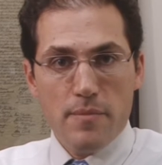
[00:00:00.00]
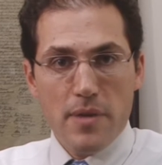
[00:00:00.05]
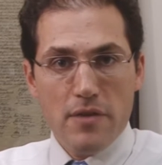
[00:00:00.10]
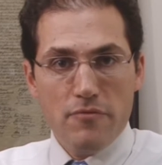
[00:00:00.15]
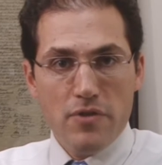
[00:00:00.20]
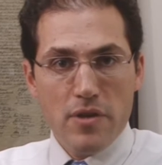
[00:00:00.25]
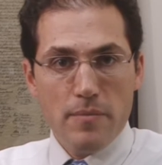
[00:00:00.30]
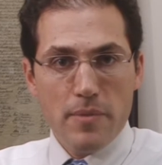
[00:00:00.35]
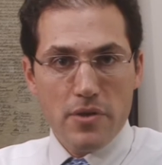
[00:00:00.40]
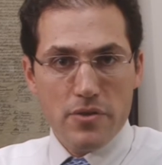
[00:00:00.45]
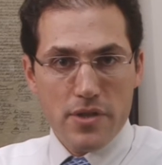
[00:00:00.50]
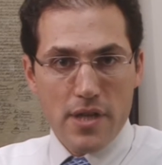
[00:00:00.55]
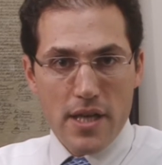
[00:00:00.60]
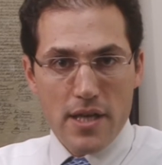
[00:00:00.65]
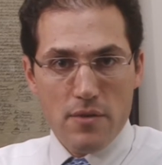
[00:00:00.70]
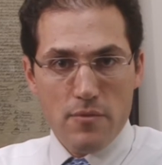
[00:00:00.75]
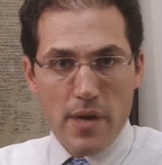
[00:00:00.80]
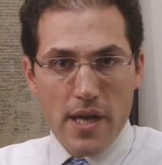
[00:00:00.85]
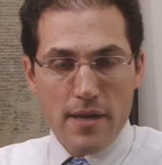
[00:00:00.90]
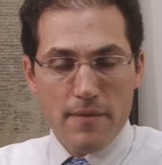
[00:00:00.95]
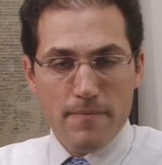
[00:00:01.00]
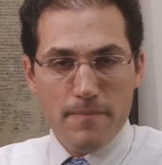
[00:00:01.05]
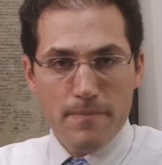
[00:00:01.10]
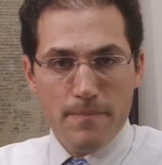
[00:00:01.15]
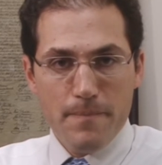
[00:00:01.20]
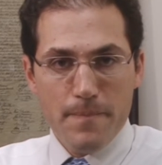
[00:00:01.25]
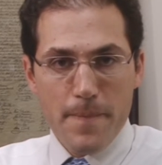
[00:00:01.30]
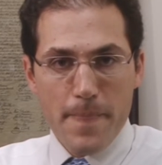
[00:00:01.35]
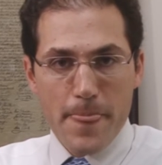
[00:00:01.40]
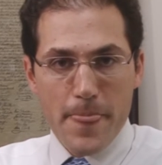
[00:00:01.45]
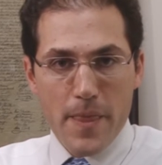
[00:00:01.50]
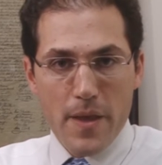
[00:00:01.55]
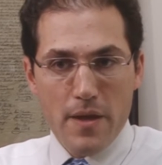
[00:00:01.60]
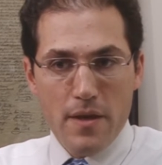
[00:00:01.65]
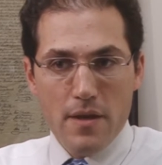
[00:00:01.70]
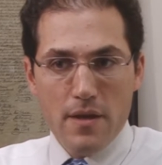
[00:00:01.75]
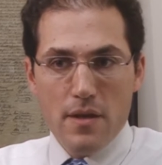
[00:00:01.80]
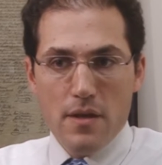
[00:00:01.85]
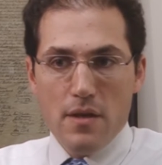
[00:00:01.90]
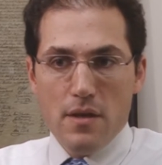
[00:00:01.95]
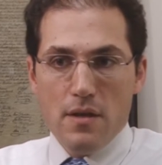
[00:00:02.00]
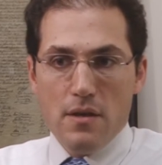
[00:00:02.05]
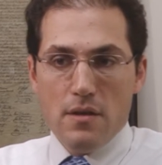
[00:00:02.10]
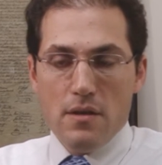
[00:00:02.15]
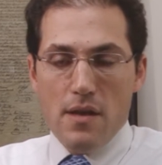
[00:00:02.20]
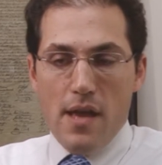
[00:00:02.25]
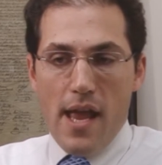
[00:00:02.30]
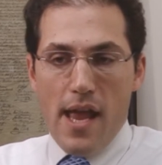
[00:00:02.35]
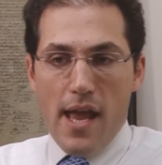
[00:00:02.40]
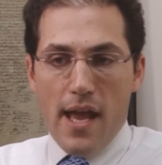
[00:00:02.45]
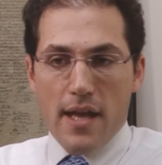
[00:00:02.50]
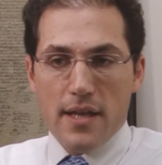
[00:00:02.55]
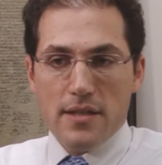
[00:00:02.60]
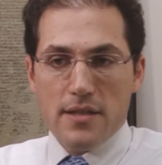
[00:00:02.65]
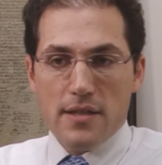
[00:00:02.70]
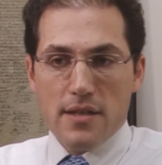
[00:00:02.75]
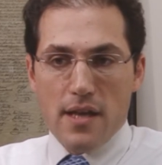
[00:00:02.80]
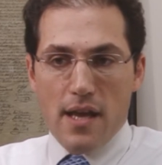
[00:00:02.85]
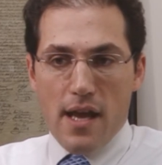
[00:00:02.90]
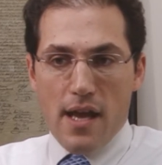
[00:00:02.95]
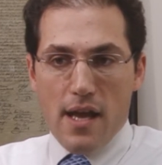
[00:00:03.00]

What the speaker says: to be rebuilt anyway. And